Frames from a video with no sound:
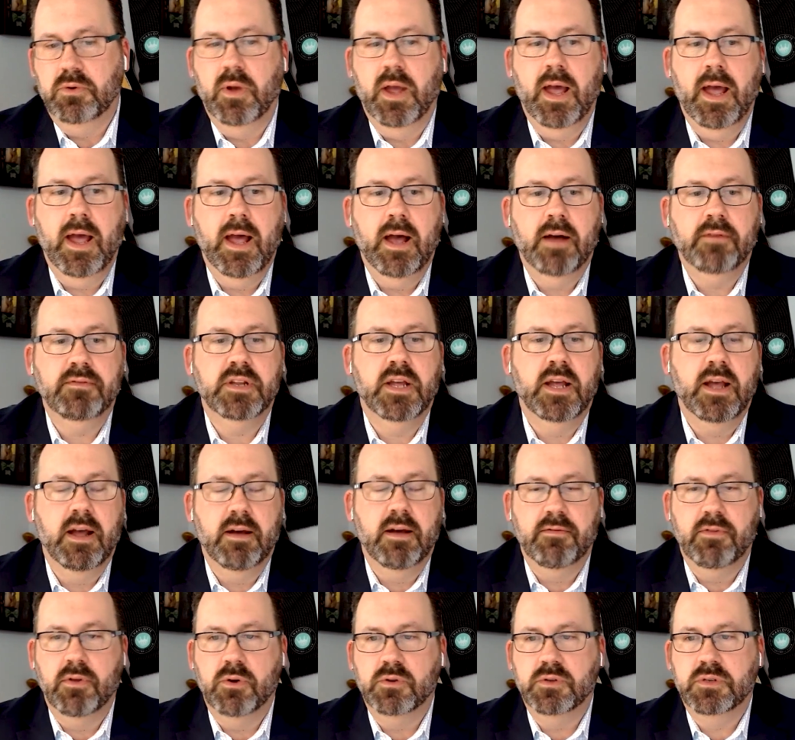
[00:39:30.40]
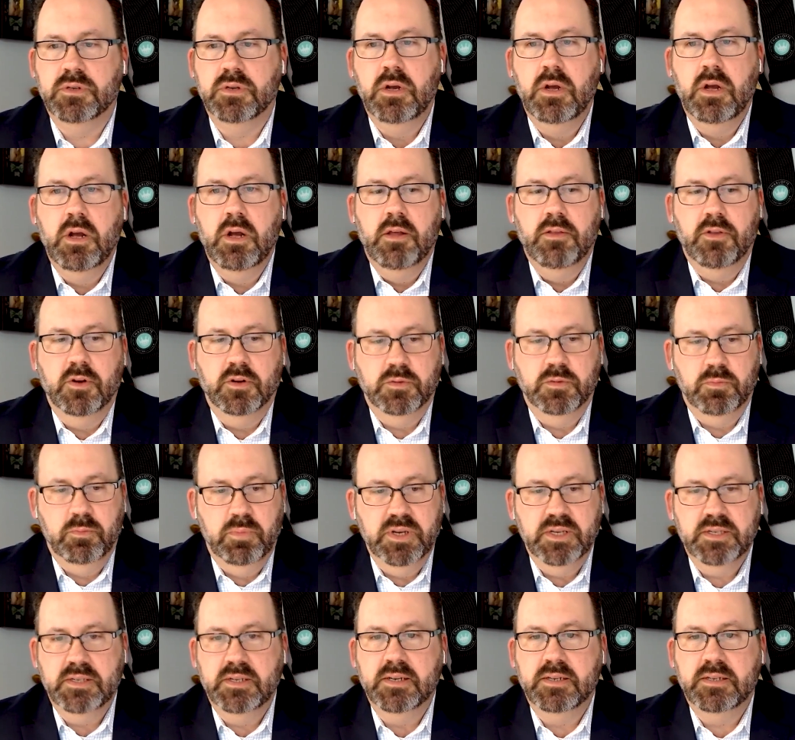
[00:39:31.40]
You have to have those
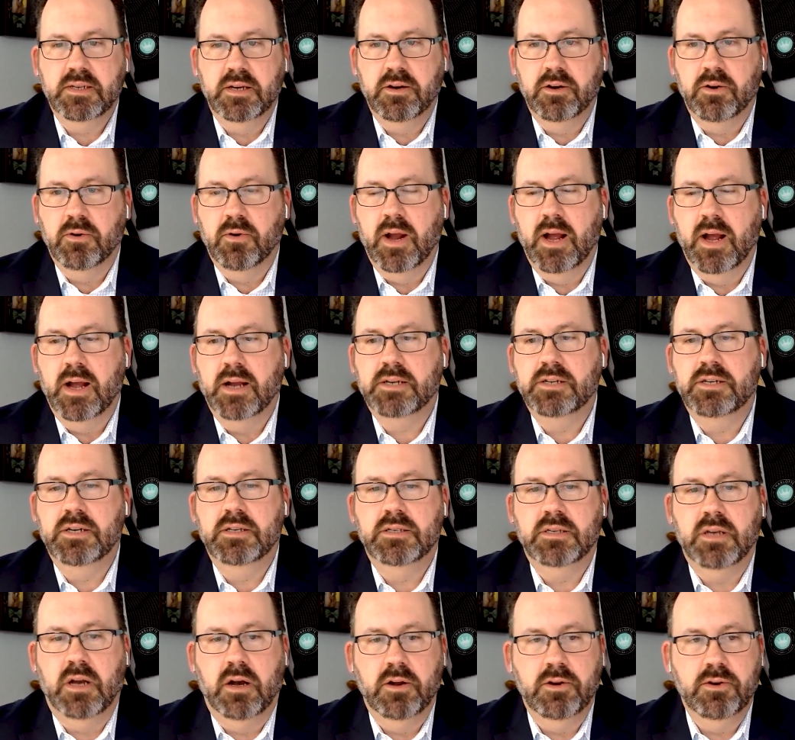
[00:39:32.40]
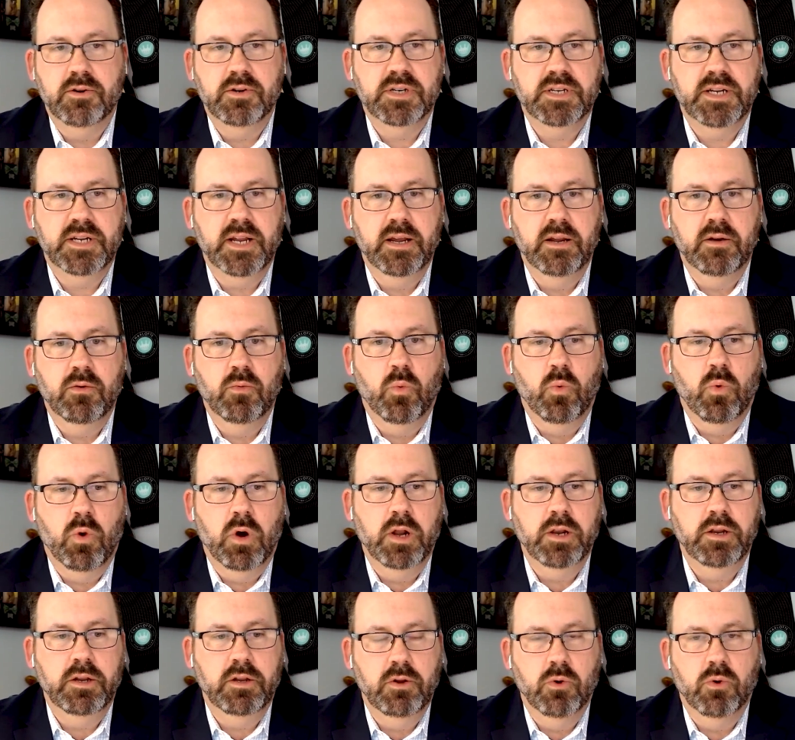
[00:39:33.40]
business interactions, understand
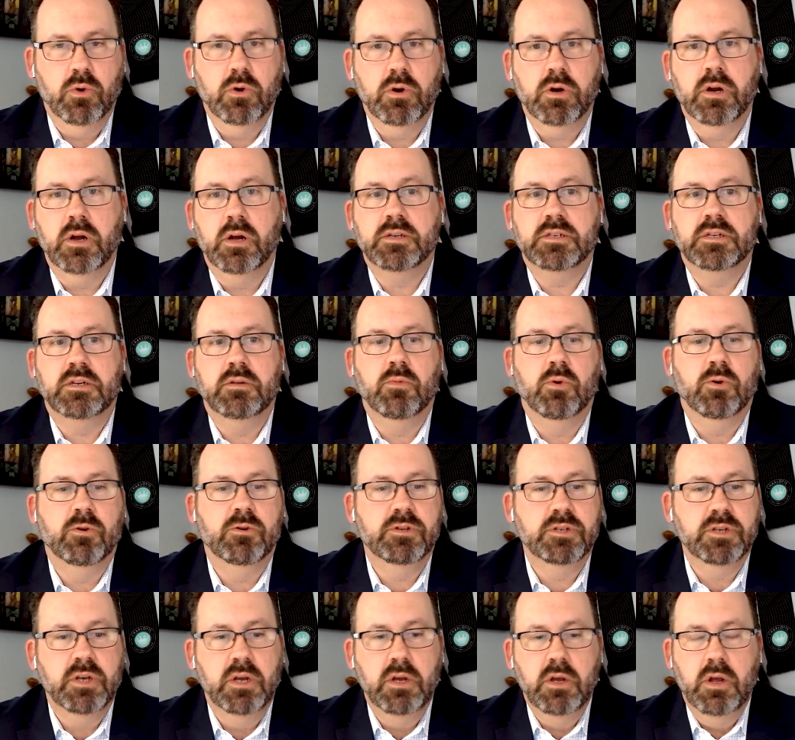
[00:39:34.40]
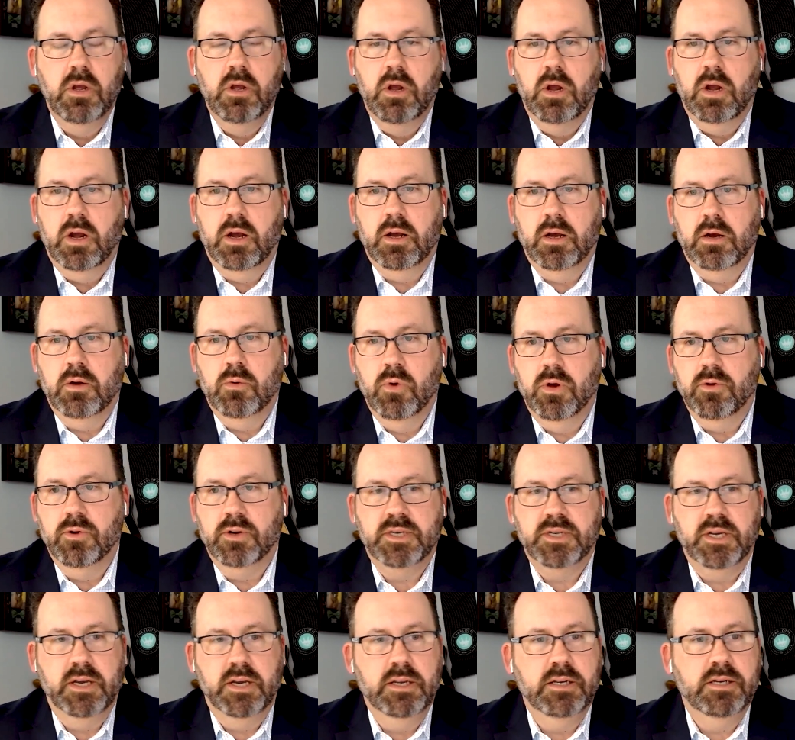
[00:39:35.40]
what your customers, whether
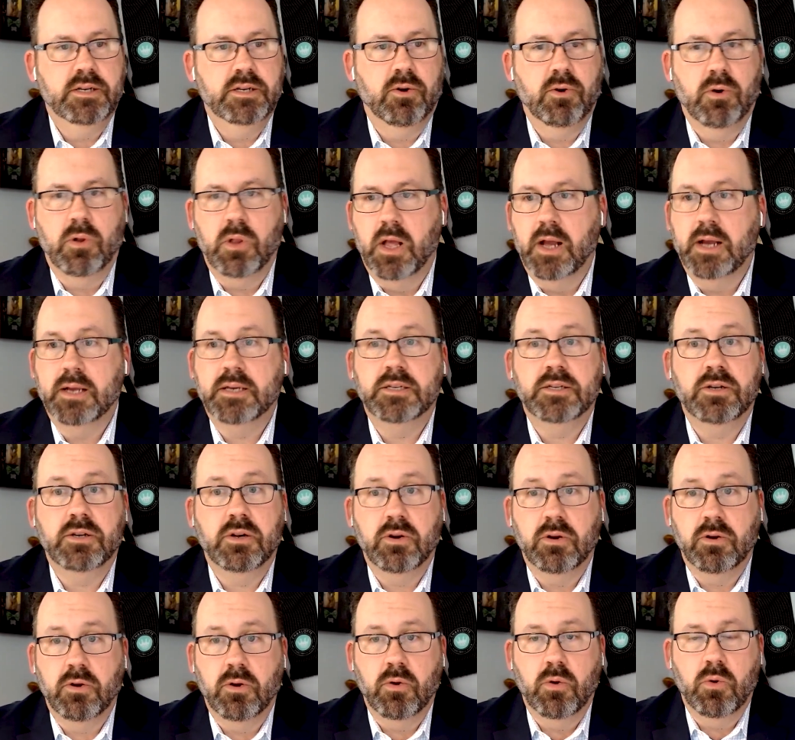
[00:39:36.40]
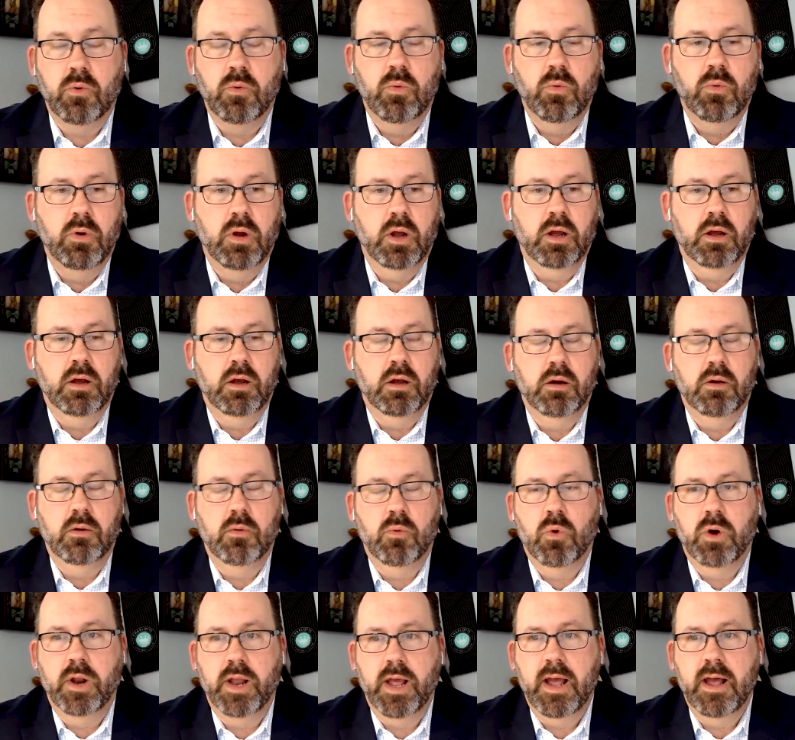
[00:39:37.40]
it's internal, external,
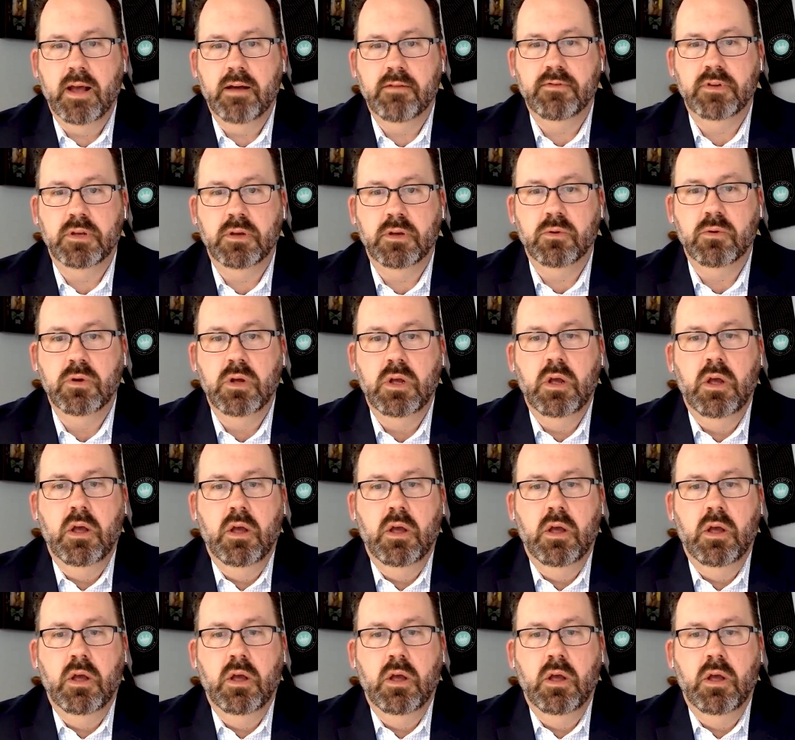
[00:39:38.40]
what have you,